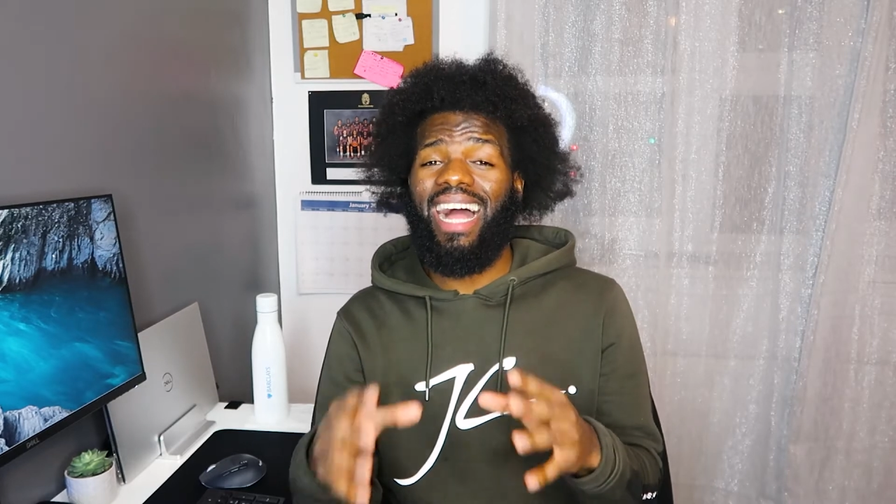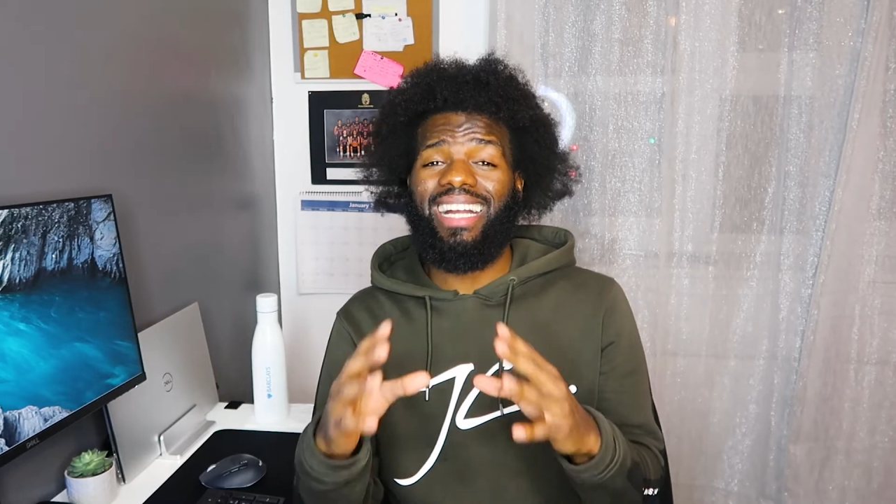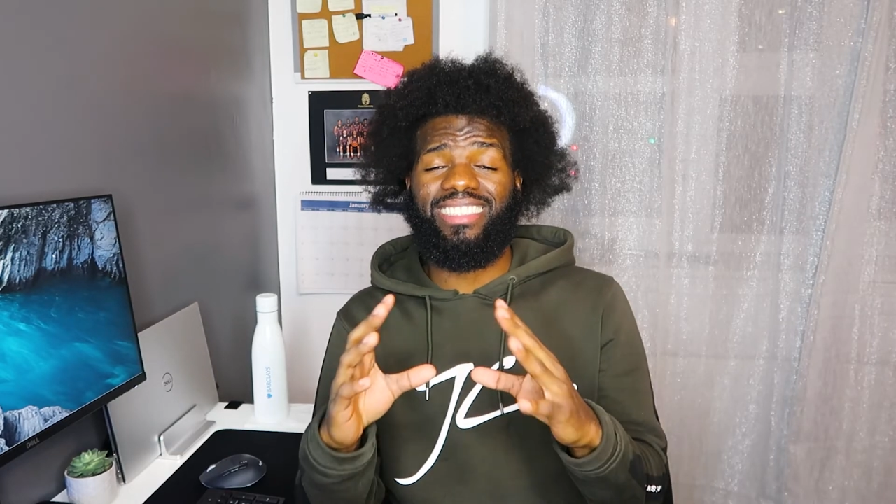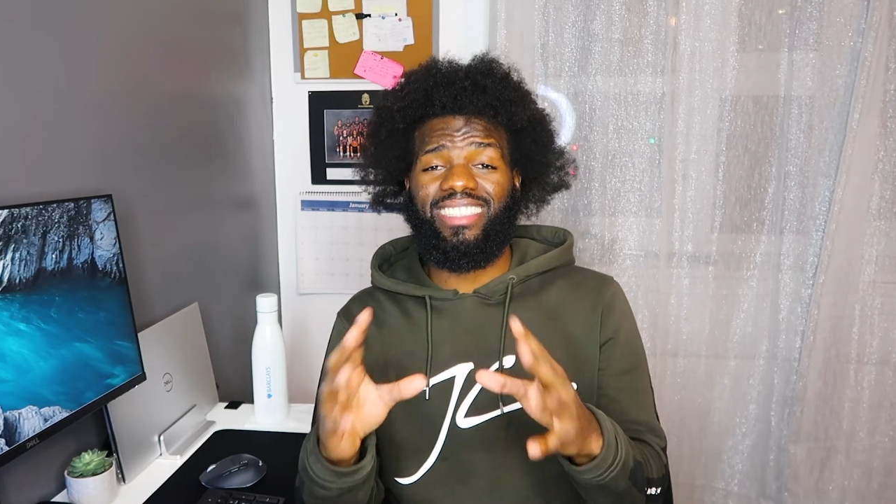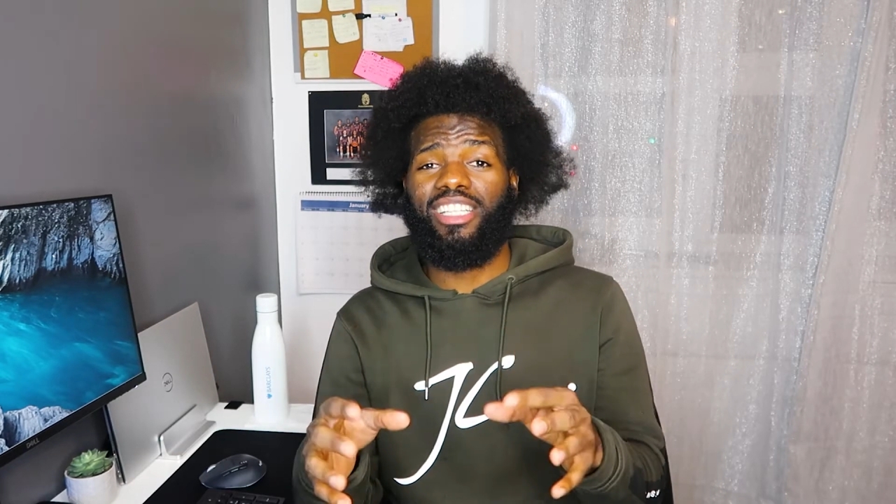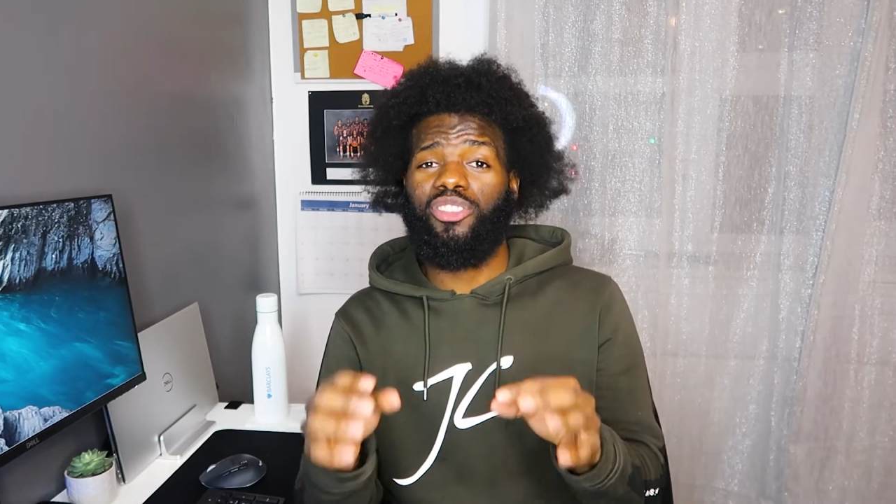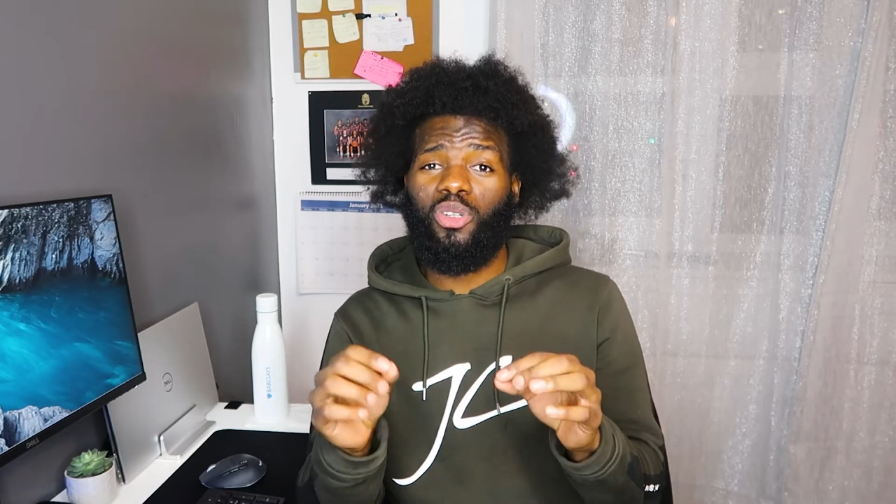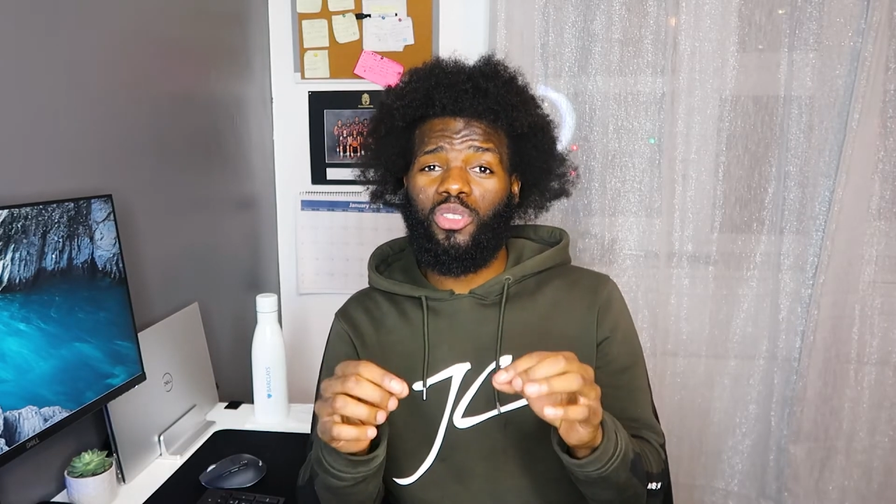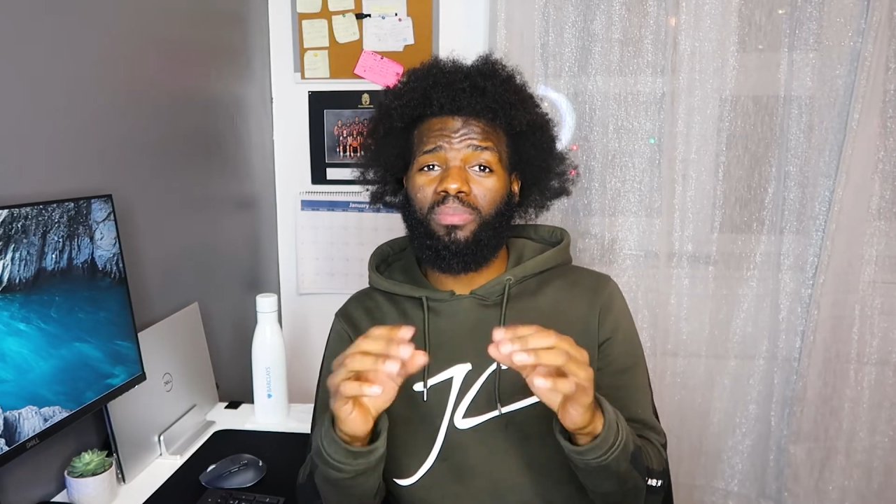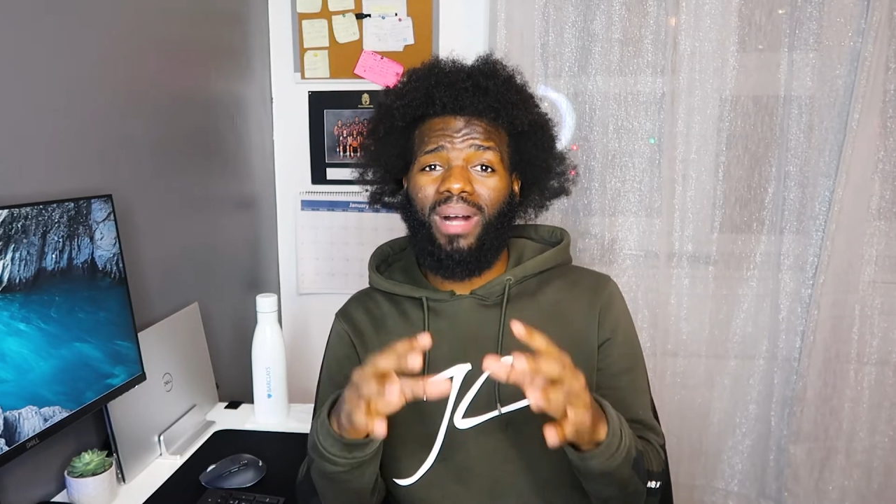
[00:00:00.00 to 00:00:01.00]
actually
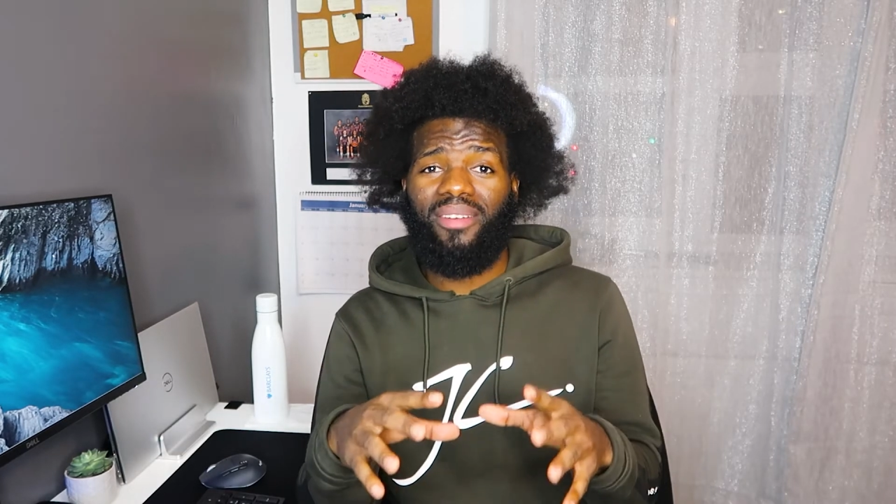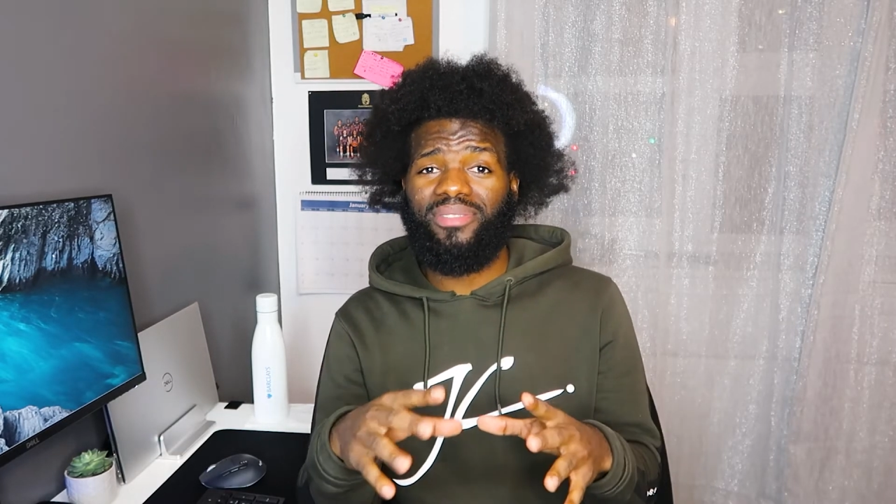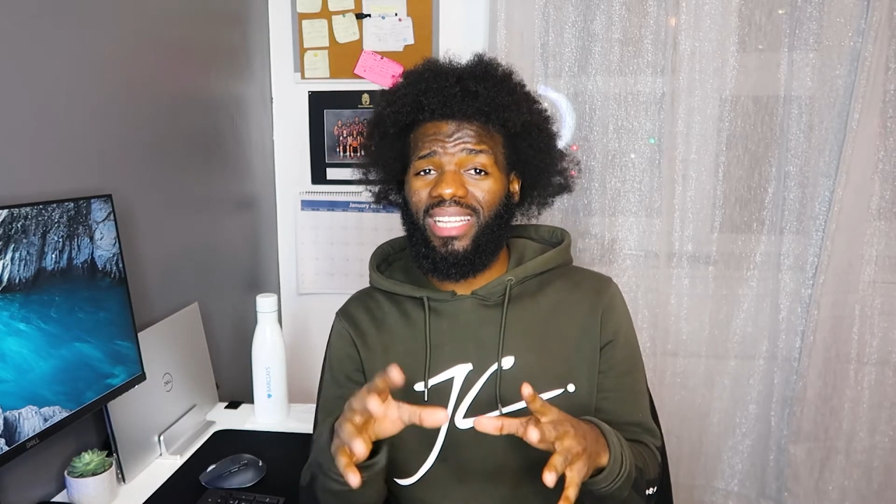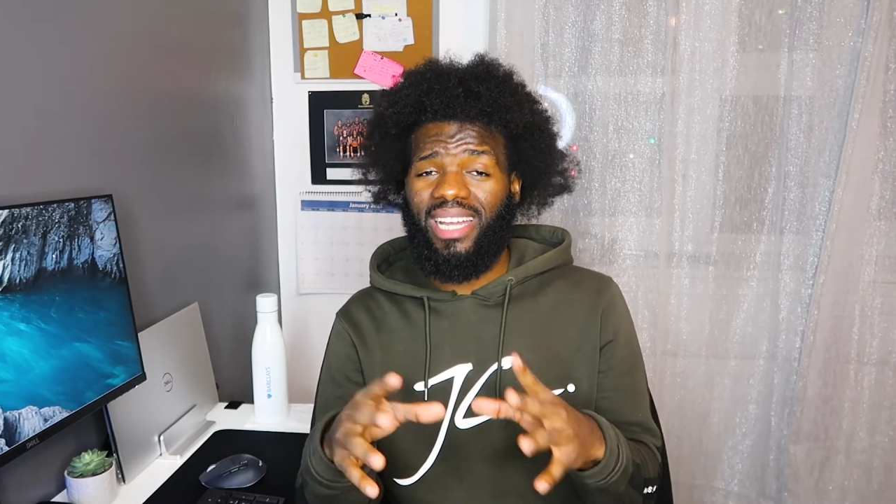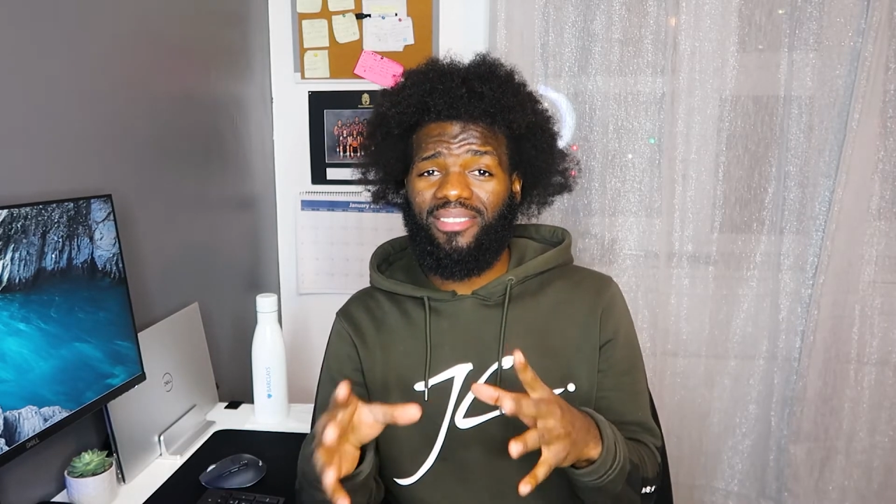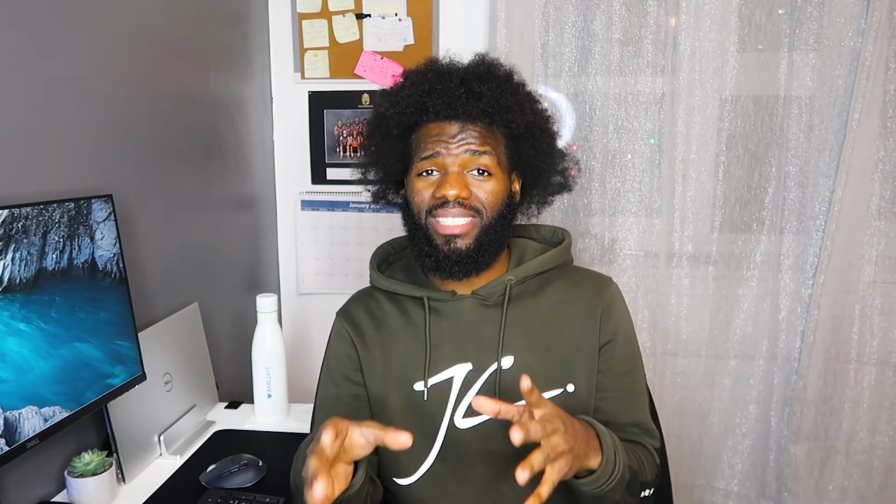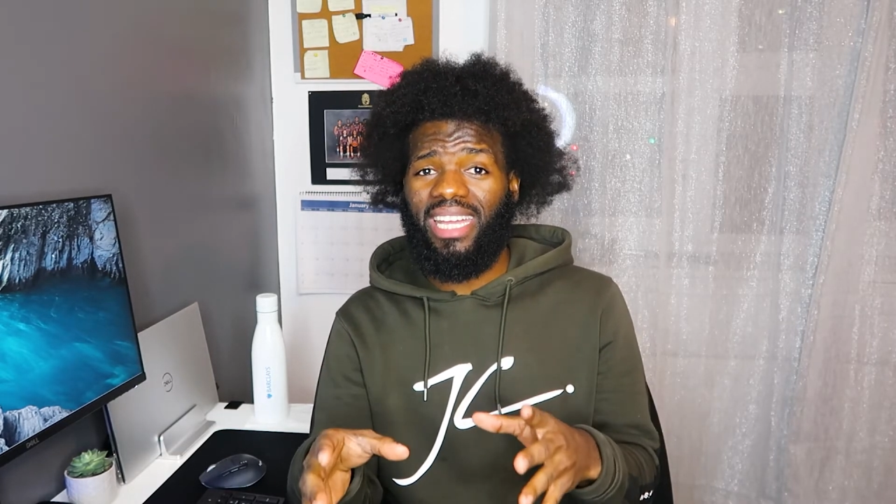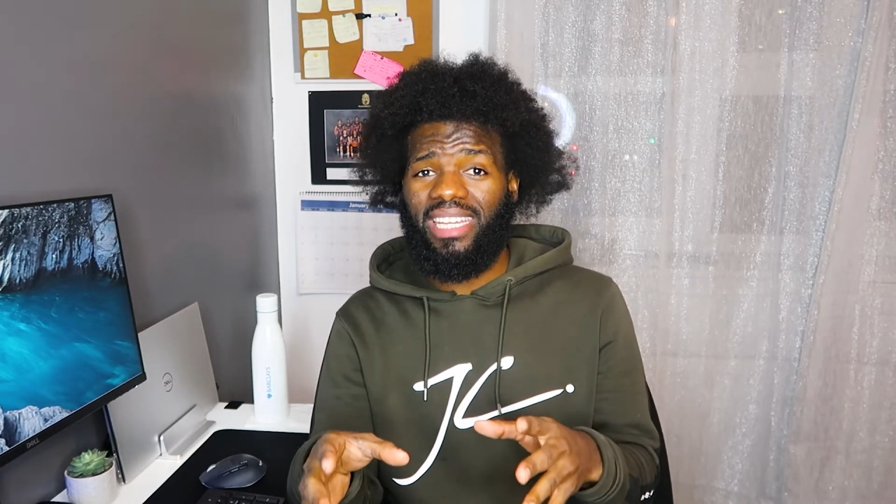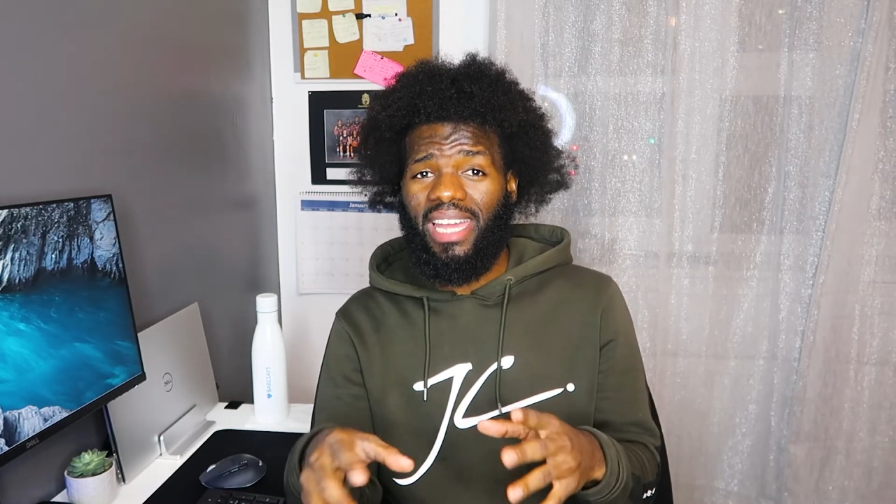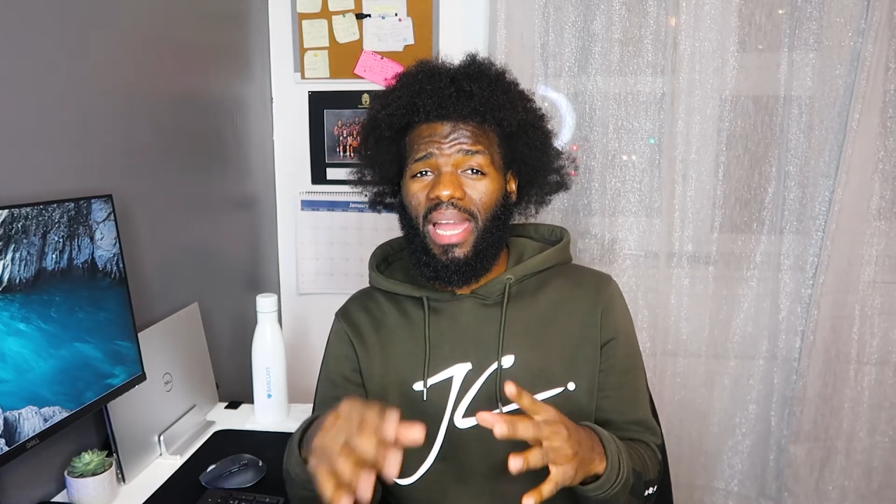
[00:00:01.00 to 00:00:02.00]
use maths every
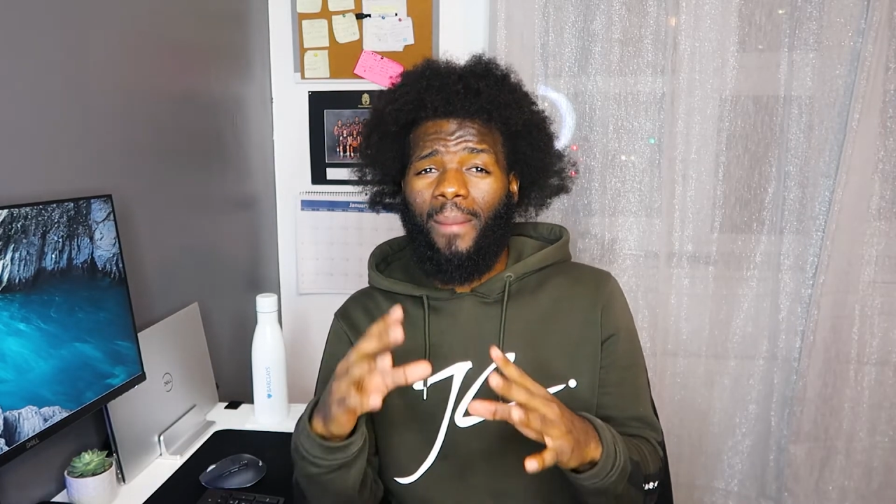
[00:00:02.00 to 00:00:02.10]
day,